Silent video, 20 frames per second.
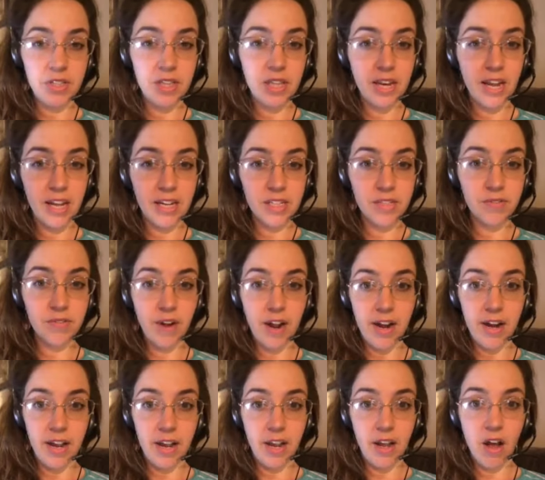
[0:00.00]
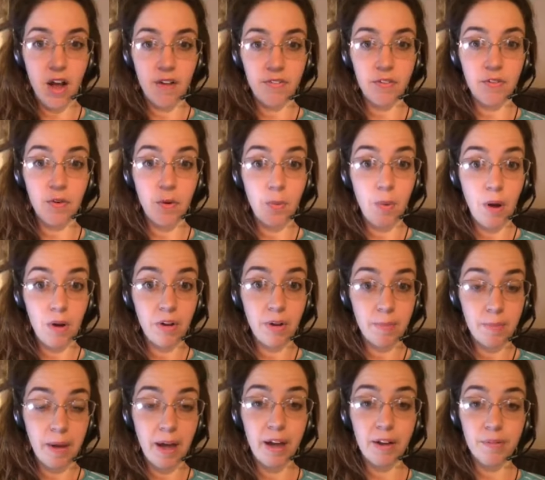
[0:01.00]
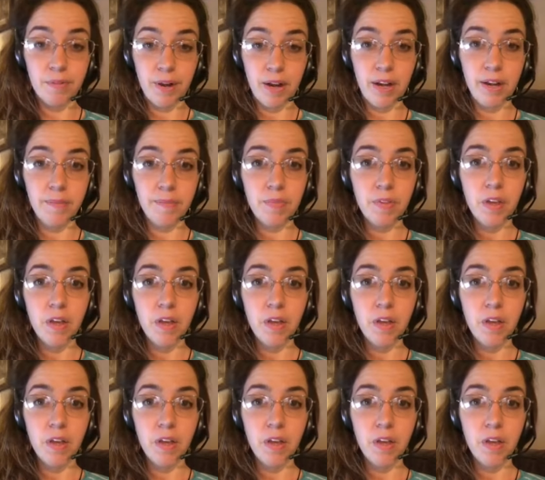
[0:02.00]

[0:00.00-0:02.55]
the next Friday off of a welcome pack, right?